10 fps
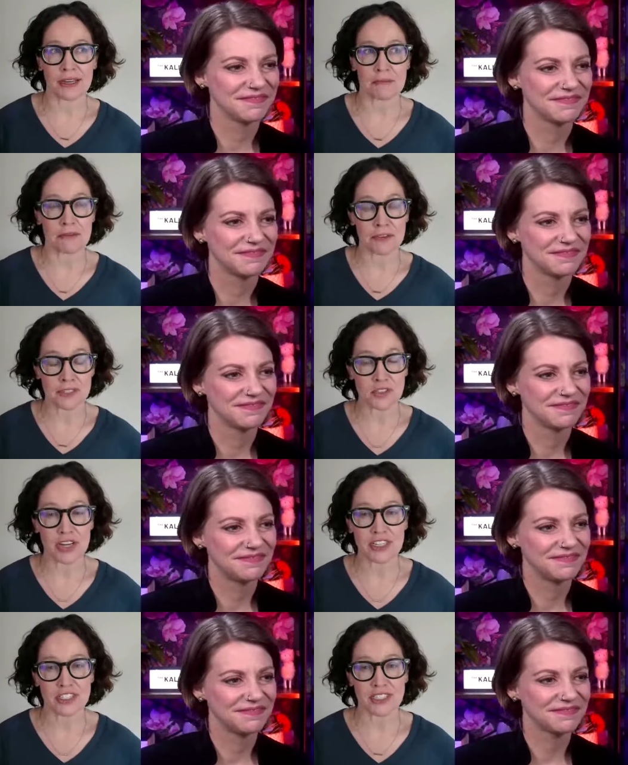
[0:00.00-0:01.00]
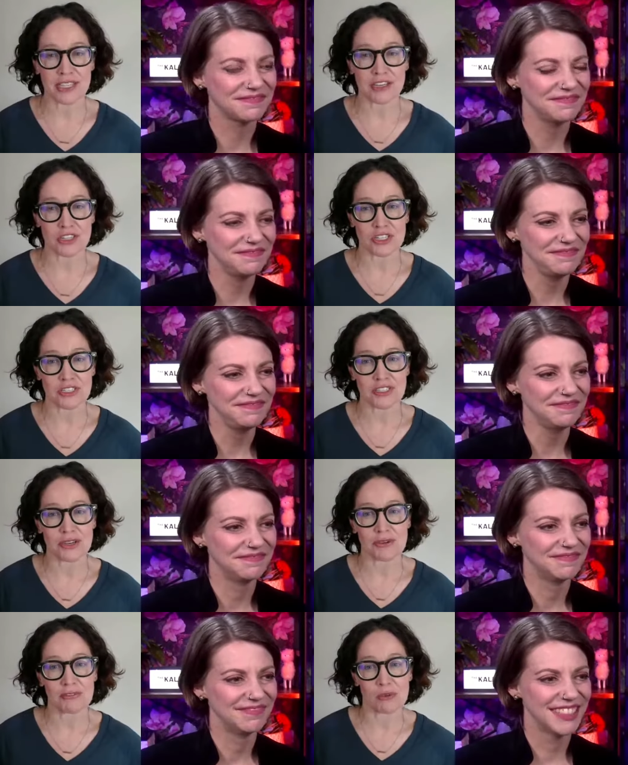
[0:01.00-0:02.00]
Speaker 1: um, free strategy session. So
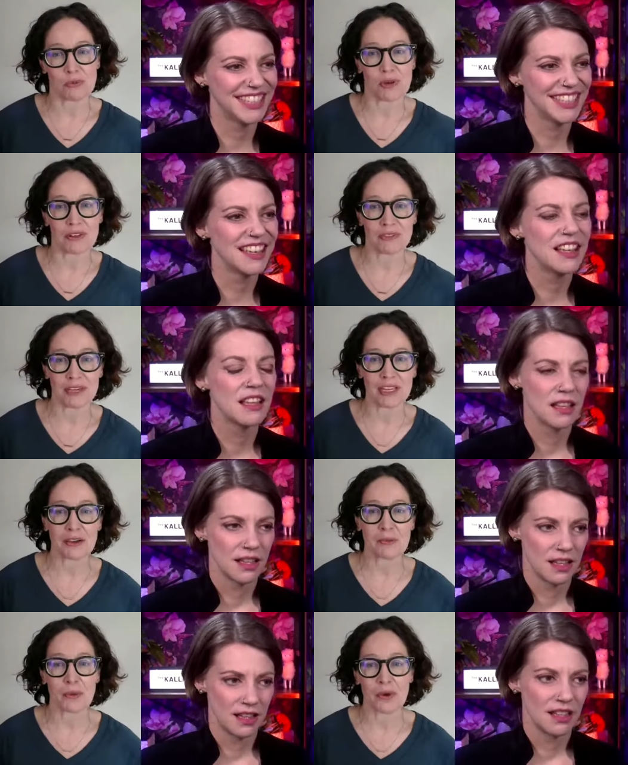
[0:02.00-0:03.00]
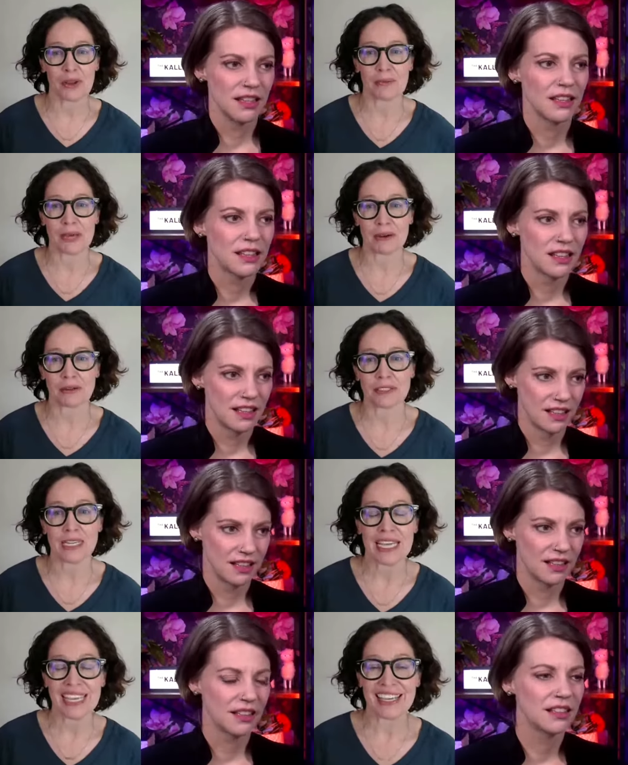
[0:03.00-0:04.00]
if you want to find out more about
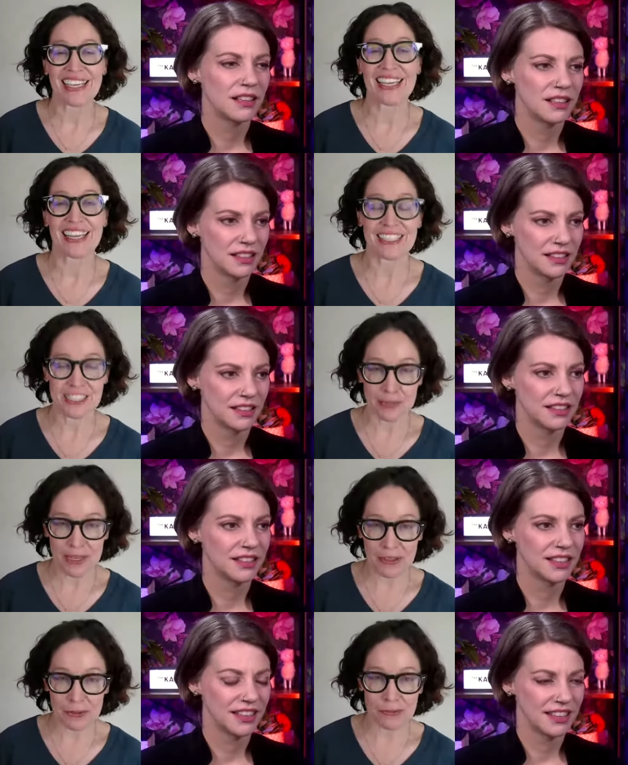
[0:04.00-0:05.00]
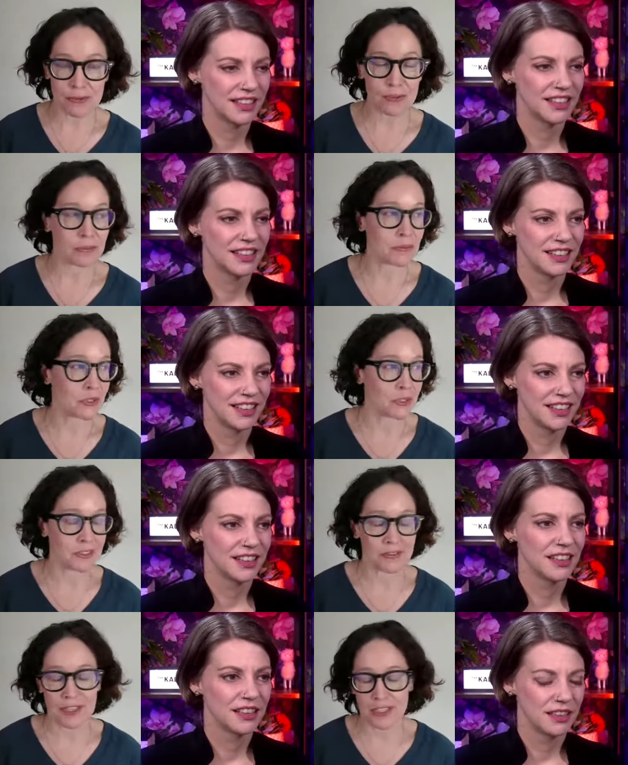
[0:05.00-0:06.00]
getting some help from start to
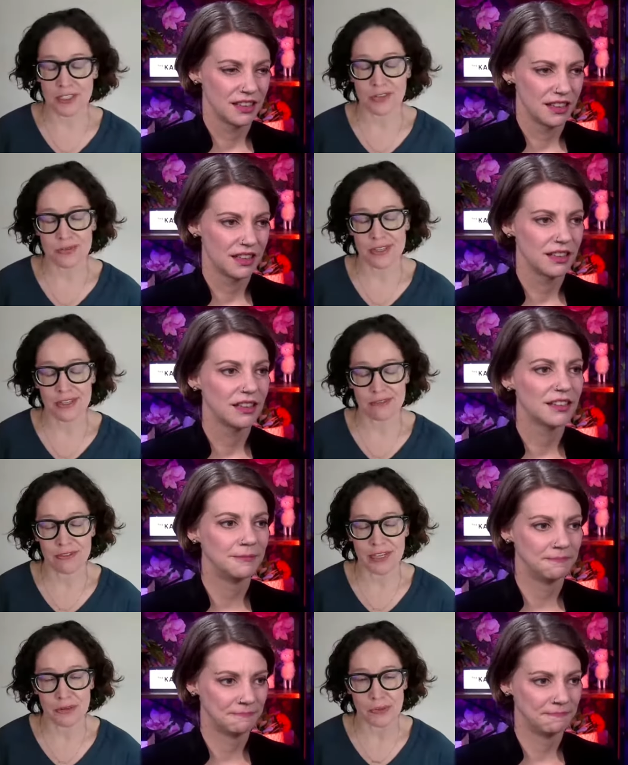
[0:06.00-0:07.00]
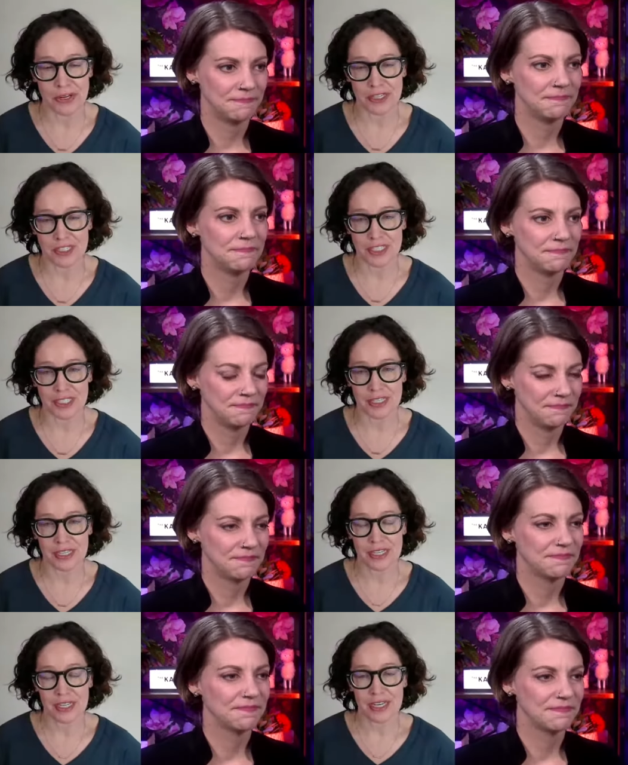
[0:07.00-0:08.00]
finish with video production
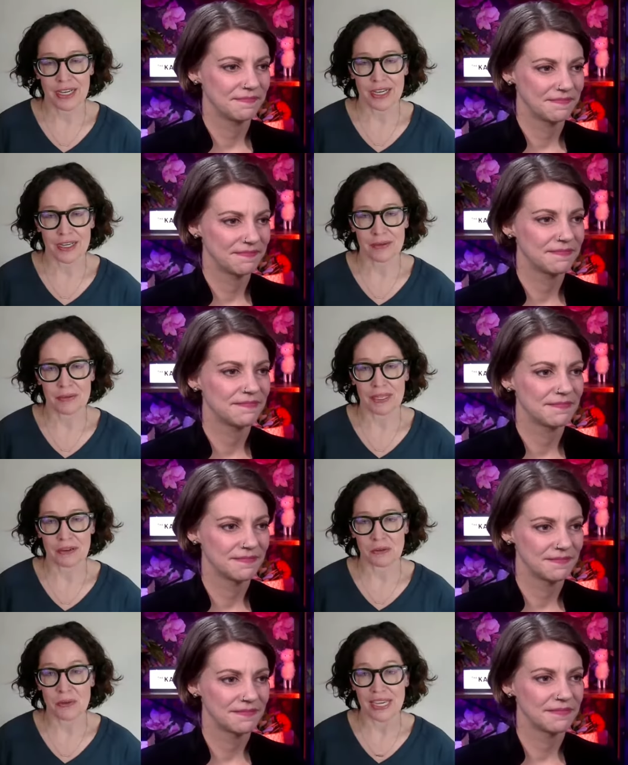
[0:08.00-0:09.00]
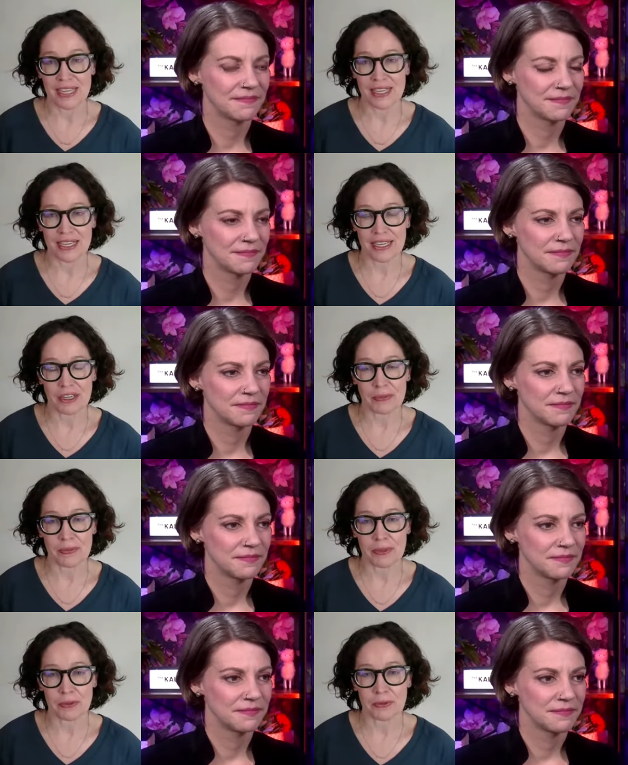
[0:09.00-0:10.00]
um, in a way that can help
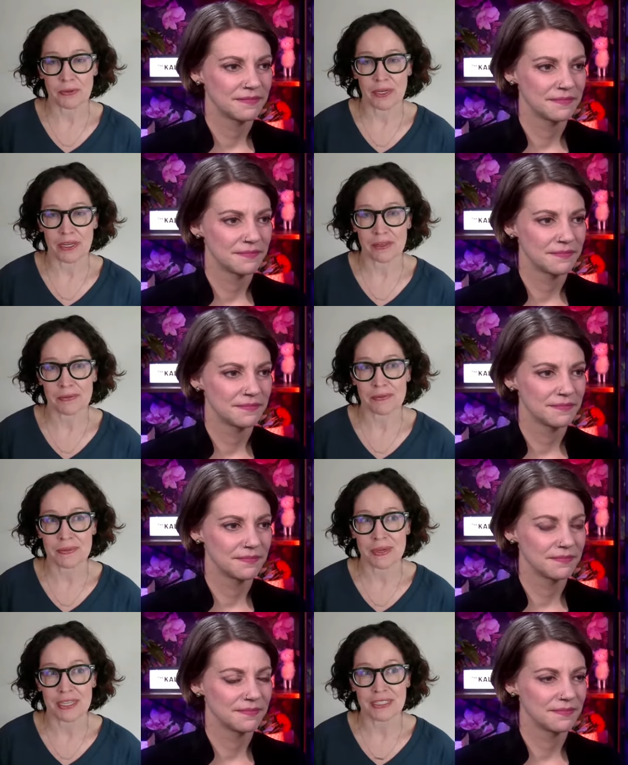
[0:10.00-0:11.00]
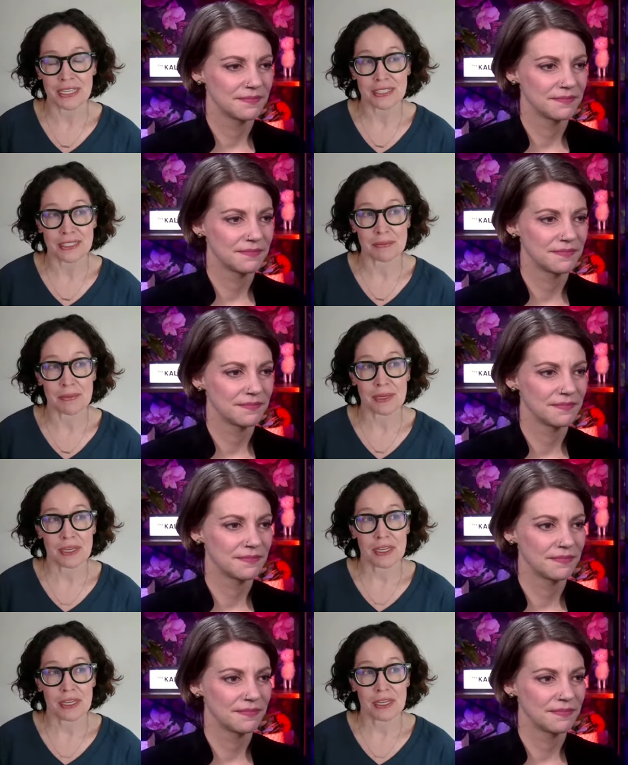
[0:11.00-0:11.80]
you um, set some